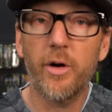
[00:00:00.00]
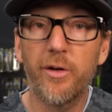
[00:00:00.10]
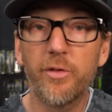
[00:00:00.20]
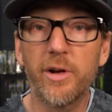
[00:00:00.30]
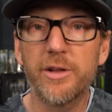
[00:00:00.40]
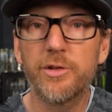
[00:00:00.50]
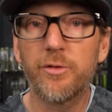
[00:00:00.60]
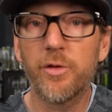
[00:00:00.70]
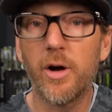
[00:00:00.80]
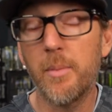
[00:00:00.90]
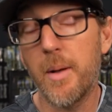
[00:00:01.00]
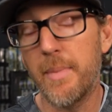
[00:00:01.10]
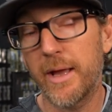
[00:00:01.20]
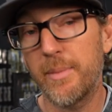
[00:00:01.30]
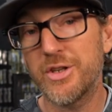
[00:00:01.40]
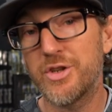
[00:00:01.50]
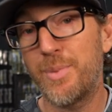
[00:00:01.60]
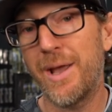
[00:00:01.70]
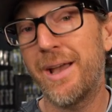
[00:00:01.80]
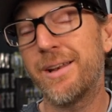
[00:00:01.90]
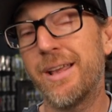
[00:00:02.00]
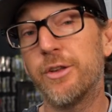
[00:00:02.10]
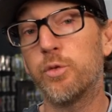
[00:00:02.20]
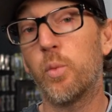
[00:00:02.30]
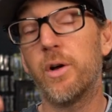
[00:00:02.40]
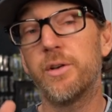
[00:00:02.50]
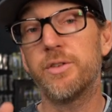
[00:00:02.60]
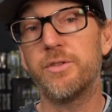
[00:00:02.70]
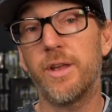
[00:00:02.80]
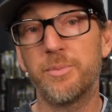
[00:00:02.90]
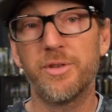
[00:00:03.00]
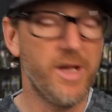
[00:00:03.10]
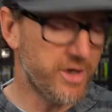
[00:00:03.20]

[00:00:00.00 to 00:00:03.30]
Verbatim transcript: offerings from Megabass Japan as well as Deps